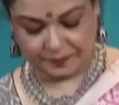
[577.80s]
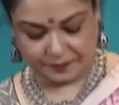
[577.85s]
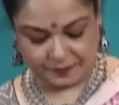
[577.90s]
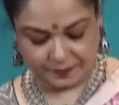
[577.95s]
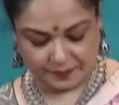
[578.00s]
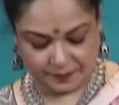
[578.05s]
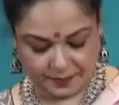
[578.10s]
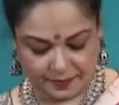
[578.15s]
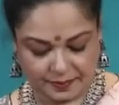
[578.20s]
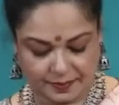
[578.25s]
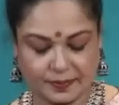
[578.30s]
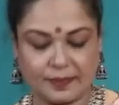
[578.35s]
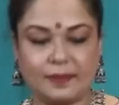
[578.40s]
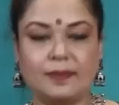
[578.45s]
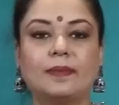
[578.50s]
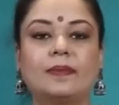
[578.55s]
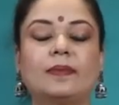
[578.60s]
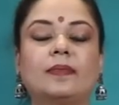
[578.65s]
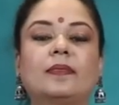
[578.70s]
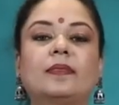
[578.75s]

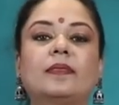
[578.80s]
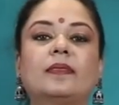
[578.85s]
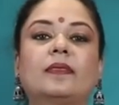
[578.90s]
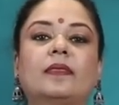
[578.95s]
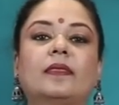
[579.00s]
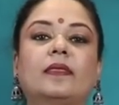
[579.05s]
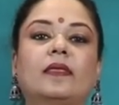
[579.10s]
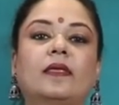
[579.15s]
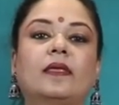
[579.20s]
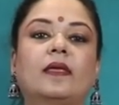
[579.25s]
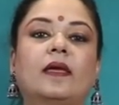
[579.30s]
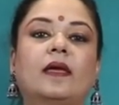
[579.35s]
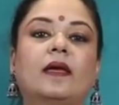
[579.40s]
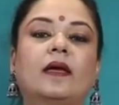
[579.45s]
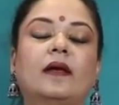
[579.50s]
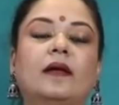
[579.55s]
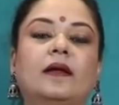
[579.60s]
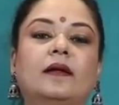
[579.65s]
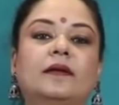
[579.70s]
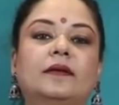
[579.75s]

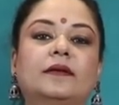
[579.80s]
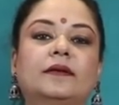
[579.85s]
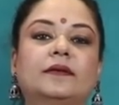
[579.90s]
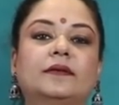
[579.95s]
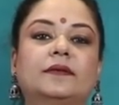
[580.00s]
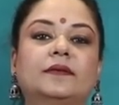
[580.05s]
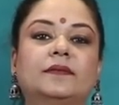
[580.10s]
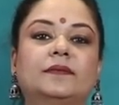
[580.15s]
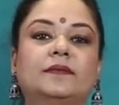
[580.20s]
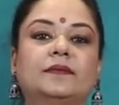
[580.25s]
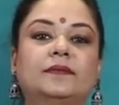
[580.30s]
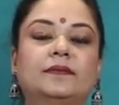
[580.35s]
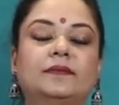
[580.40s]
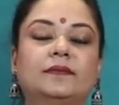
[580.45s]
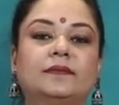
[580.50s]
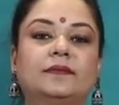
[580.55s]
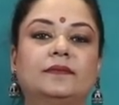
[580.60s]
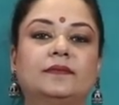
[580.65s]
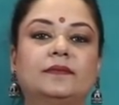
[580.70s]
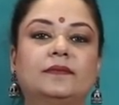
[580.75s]

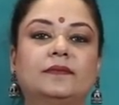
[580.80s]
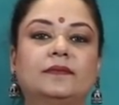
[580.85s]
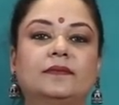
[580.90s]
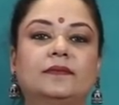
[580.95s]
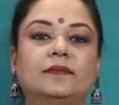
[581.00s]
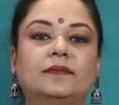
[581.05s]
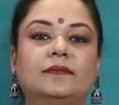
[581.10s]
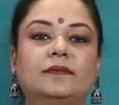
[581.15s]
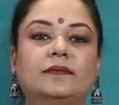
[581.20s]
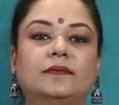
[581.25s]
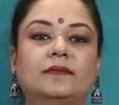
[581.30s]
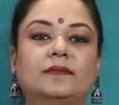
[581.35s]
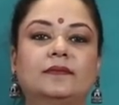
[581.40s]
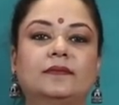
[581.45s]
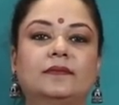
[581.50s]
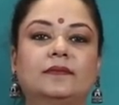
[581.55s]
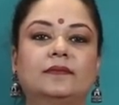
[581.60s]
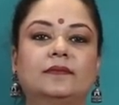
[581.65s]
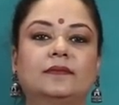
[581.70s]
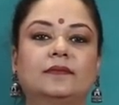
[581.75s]

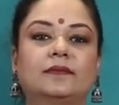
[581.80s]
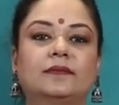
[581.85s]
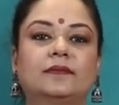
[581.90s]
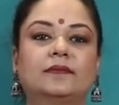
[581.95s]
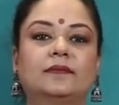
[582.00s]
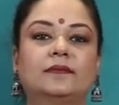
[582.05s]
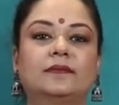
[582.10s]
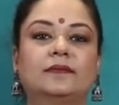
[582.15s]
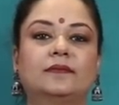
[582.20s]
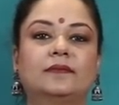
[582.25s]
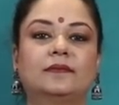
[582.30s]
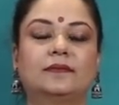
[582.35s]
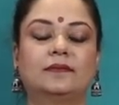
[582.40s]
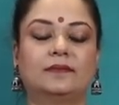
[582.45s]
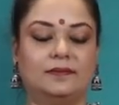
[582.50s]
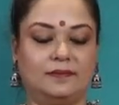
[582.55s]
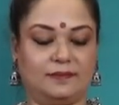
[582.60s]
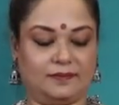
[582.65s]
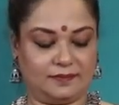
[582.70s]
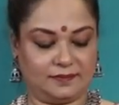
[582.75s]

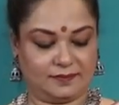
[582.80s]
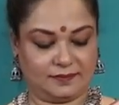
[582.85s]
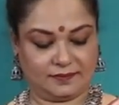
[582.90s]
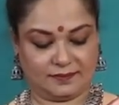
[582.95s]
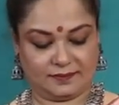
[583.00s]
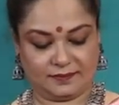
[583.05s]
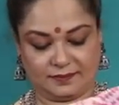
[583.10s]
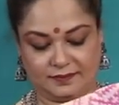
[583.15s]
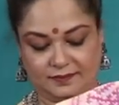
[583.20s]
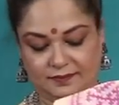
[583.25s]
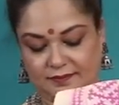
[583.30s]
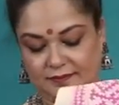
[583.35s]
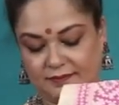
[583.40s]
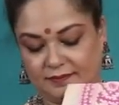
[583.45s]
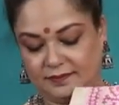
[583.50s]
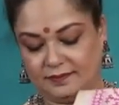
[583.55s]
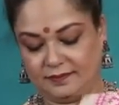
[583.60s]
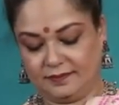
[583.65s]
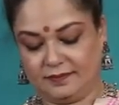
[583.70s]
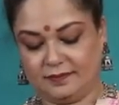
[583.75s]

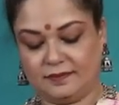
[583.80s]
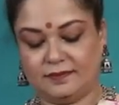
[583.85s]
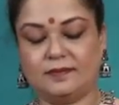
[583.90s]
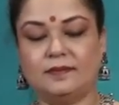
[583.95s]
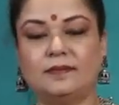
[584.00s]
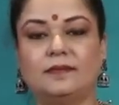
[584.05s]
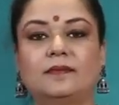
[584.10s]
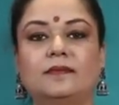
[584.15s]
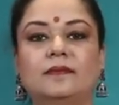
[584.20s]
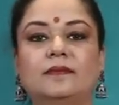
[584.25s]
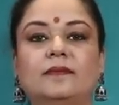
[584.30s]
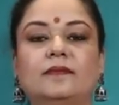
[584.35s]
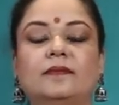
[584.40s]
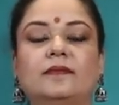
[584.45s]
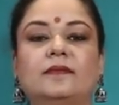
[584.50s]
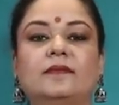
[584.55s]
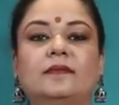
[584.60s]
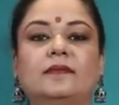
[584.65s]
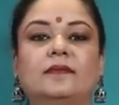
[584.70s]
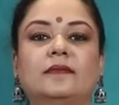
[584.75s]

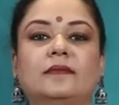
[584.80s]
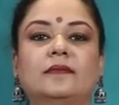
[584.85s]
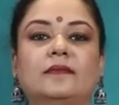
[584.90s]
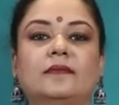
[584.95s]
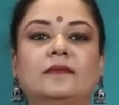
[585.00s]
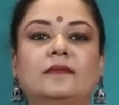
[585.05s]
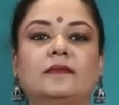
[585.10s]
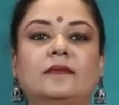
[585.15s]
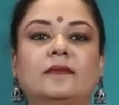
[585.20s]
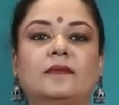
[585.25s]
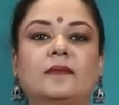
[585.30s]
Nothing is said.